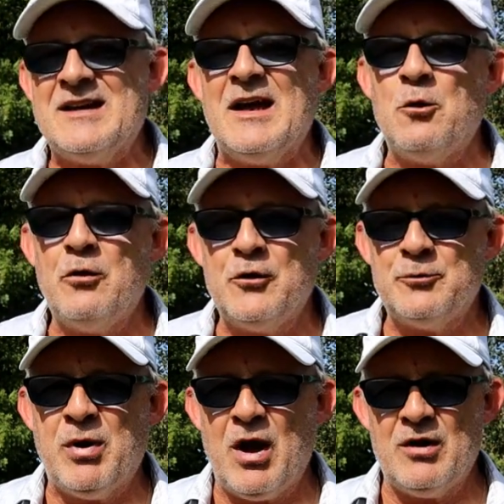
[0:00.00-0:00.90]
to get all
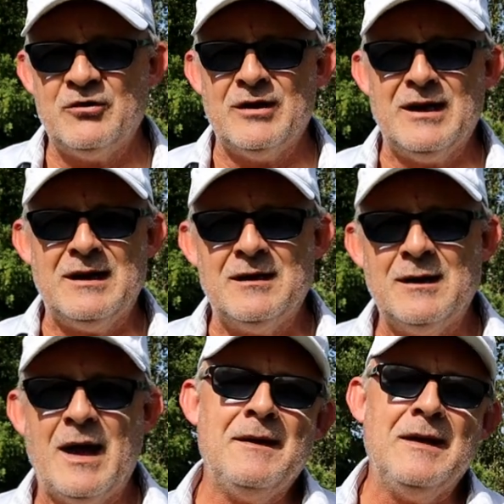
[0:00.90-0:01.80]
those pars you need
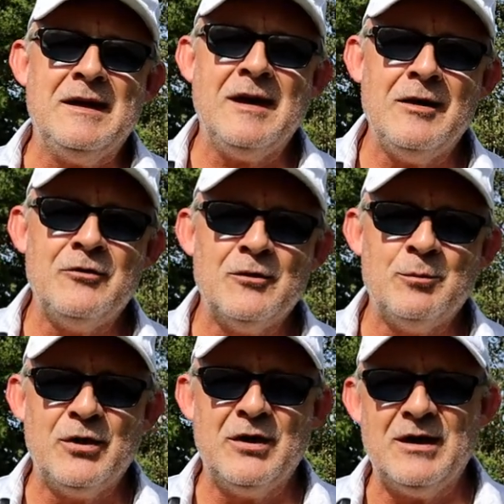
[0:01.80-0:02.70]
and the
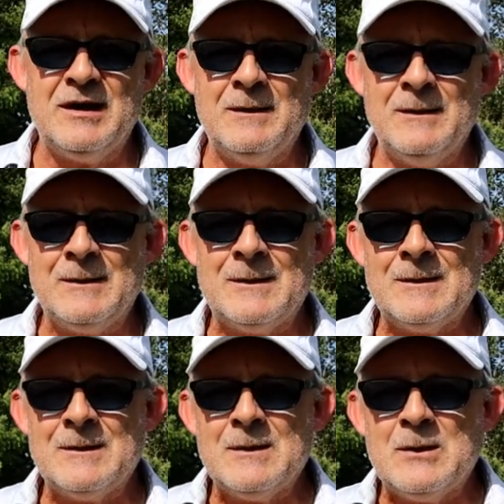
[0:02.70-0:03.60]
occasional birdie.
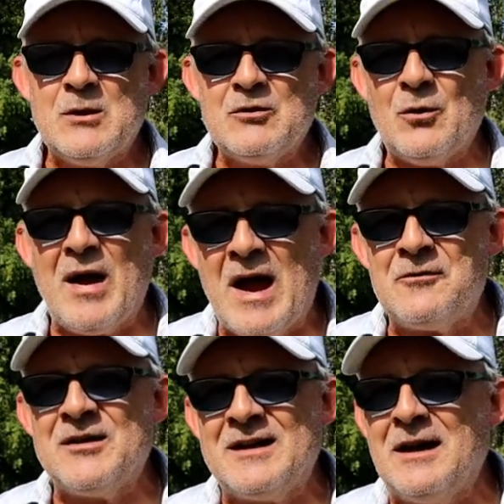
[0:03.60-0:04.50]
So I
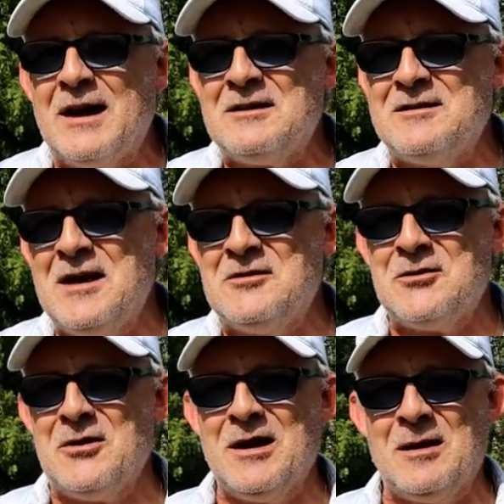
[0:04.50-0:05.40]
have to collect
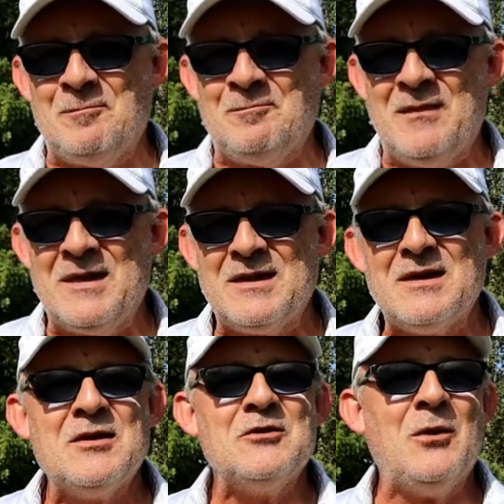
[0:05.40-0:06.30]
data on it.
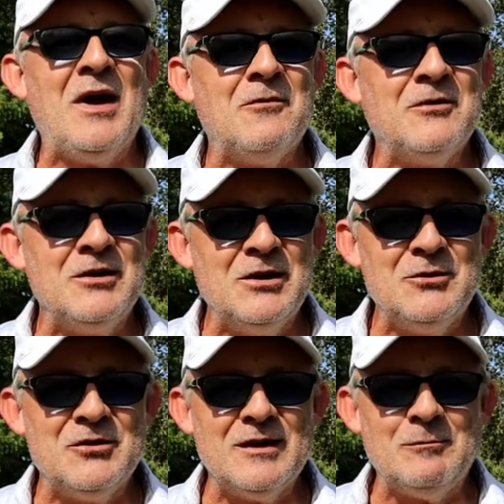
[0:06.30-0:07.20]
So I have to
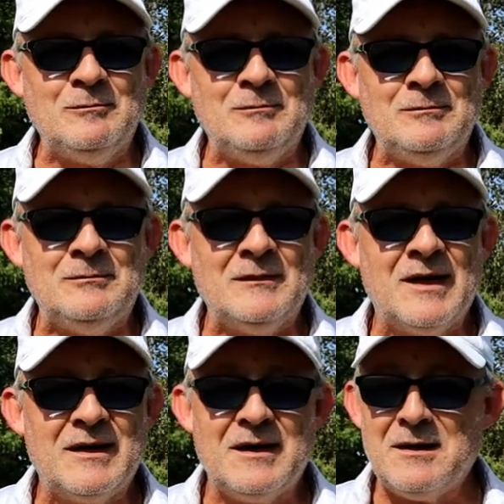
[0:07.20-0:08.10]
use it.
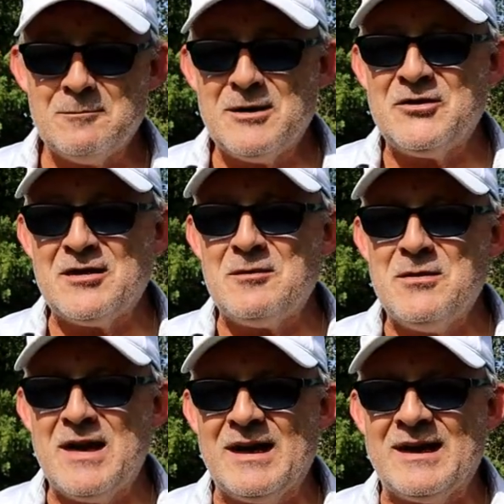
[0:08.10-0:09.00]
And I must
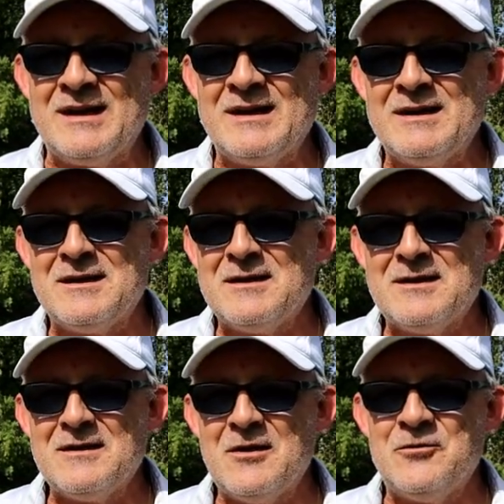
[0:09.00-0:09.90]
admit,
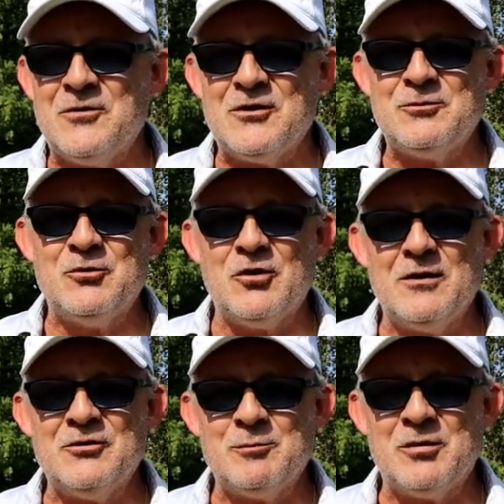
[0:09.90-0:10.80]
that first
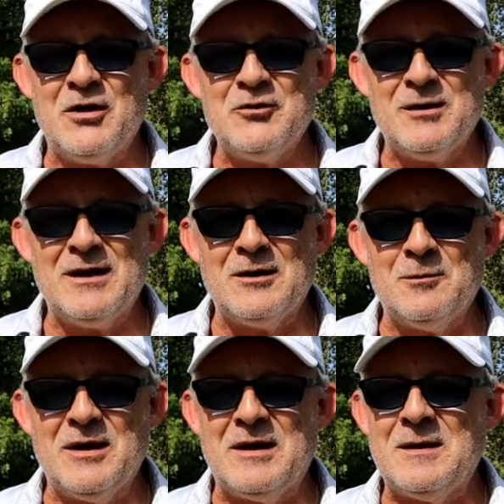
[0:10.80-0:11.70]
drive surprised me a
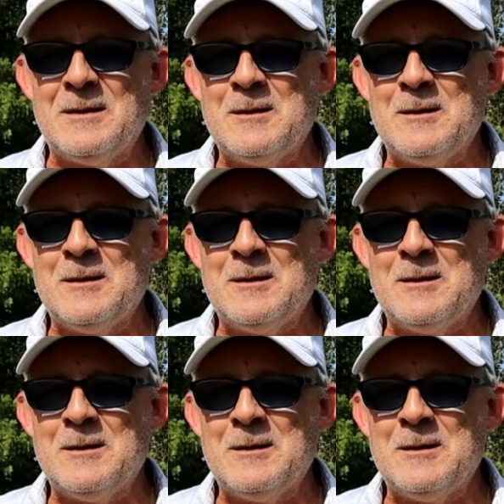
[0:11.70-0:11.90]
little bit.